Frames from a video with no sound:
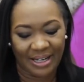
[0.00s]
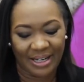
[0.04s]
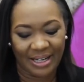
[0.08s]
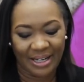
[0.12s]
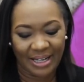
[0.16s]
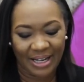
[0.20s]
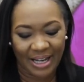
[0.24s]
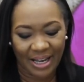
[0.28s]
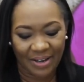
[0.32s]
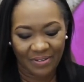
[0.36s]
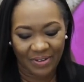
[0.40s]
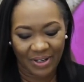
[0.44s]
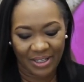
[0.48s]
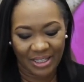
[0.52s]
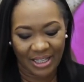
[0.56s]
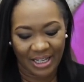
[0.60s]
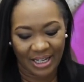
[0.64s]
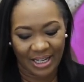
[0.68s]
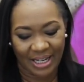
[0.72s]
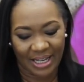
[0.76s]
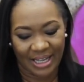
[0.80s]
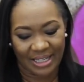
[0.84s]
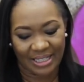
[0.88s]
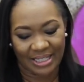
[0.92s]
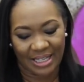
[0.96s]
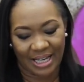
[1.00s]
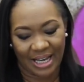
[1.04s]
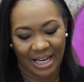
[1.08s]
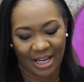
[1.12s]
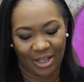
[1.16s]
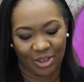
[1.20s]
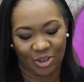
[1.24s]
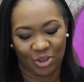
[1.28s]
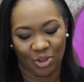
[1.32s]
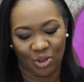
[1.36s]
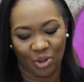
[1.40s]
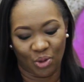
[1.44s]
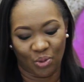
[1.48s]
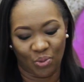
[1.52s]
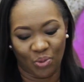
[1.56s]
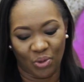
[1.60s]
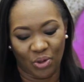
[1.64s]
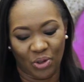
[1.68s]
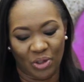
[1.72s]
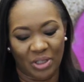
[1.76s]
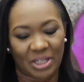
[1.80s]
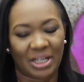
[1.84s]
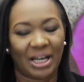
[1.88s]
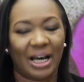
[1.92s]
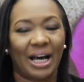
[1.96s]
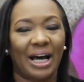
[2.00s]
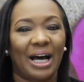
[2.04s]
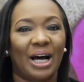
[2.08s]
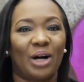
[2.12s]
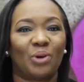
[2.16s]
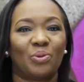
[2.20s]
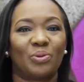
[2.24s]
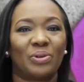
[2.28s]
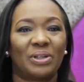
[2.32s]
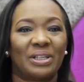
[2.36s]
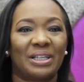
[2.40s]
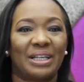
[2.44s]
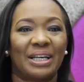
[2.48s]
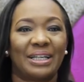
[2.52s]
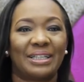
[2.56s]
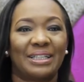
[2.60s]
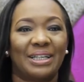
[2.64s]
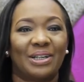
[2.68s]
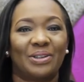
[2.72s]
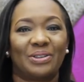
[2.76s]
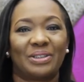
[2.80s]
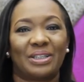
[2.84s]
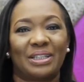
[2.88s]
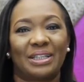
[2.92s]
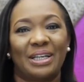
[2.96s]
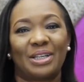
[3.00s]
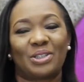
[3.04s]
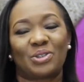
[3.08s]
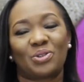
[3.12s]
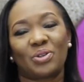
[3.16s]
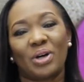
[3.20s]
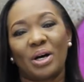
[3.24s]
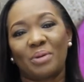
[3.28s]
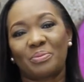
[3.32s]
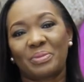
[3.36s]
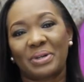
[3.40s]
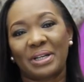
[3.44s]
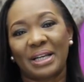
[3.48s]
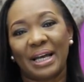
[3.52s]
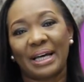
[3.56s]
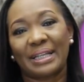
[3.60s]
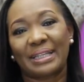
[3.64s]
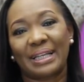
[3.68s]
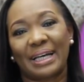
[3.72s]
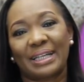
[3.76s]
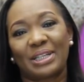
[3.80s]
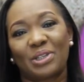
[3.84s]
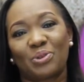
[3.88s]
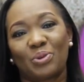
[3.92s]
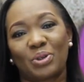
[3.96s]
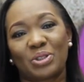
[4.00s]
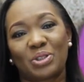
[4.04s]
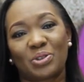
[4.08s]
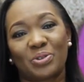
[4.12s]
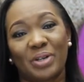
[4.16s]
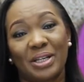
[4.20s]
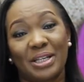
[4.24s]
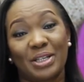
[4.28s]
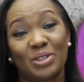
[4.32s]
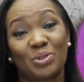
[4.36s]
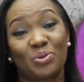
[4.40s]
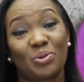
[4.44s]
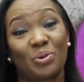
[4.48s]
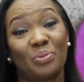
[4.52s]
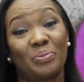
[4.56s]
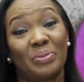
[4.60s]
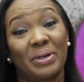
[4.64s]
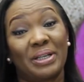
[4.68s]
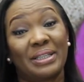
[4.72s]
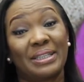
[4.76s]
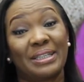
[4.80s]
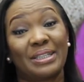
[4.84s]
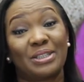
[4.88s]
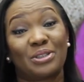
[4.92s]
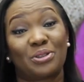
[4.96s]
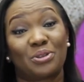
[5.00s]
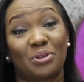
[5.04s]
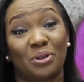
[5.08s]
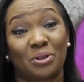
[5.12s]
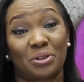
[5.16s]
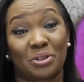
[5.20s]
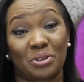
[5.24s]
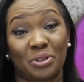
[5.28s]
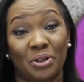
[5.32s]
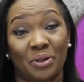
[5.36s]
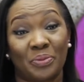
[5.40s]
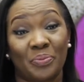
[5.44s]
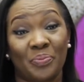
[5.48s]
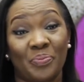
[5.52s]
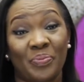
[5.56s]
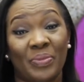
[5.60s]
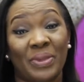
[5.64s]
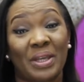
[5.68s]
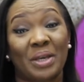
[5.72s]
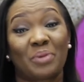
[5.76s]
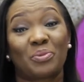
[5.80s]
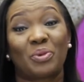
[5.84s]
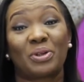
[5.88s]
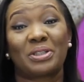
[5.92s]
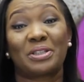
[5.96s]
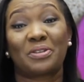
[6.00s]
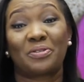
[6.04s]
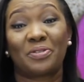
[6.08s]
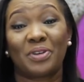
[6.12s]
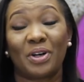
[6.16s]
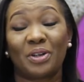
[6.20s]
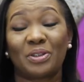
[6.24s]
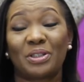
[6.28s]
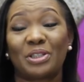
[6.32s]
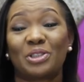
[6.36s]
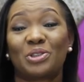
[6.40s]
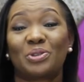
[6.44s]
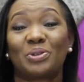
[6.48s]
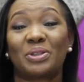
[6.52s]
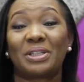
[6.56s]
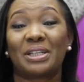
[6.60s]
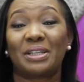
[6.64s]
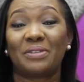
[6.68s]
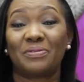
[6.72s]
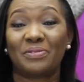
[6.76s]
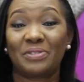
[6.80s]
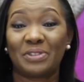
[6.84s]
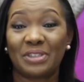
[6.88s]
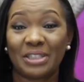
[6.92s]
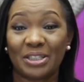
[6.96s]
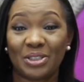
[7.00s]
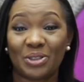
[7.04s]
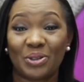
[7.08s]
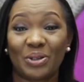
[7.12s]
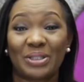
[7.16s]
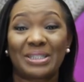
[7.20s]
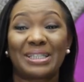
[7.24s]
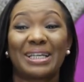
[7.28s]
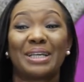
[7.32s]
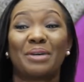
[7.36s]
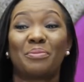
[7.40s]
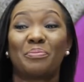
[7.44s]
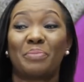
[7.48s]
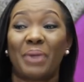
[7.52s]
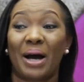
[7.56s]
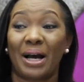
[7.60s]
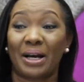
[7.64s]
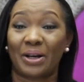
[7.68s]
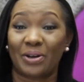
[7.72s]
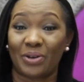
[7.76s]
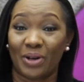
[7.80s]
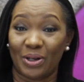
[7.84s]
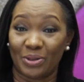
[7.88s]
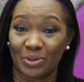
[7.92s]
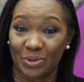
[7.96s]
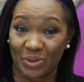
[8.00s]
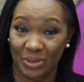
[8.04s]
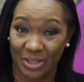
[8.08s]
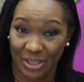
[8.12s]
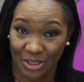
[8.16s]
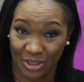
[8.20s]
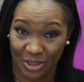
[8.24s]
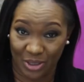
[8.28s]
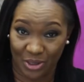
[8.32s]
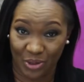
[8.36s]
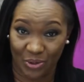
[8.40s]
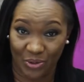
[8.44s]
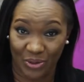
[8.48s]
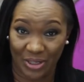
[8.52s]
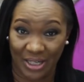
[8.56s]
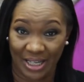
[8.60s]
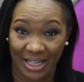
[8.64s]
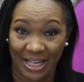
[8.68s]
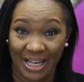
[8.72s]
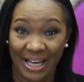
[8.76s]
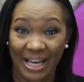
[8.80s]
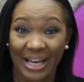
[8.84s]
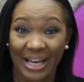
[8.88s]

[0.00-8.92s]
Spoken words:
Nevertheless, at your word, I will let down the net." So I'm glad that he was ready to obey the instruction, but he felt he should give Jesus a background to this story,